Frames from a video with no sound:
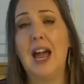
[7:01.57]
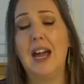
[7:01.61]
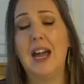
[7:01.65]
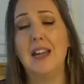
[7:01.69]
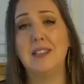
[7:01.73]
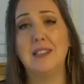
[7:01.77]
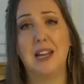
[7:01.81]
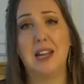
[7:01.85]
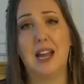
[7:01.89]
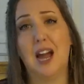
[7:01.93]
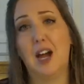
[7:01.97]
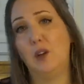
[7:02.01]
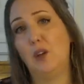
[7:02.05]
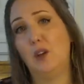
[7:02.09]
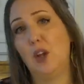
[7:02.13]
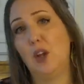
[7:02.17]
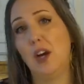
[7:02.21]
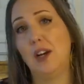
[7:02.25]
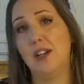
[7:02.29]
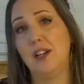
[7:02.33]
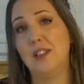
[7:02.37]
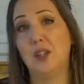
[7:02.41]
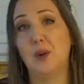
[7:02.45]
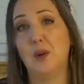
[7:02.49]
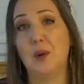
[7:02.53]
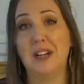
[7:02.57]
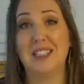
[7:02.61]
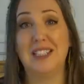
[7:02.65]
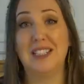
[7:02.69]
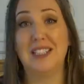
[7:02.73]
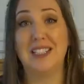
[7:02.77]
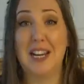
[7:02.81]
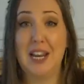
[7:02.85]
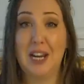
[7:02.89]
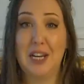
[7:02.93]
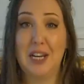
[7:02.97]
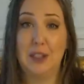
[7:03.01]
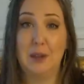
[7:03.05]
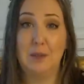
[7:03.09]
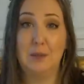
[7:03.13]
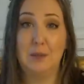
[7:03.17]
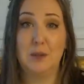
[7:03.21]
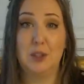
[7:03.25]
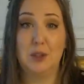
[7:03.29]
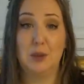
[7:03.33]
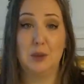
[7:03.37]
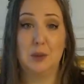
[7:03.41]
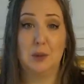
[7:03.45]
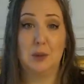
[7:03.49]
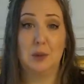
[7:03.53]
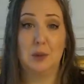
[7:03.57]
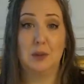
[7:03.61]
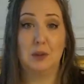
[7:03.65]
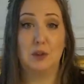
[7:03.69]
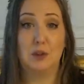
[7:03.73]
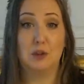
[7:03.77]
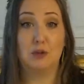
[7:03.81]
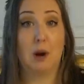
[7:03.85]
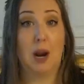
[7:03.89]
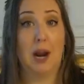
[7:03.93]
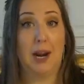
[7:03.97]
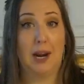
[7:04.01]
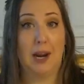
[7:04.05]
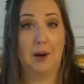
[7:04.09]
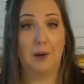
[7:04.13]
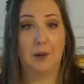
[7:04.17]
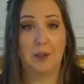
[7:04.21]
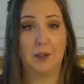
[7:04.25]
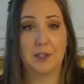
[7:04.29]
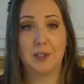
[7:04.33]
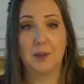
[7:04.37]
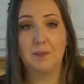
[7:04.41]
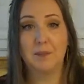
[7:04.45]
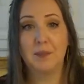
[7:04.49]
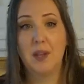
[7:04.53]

as to how long it's going to take them to dry out.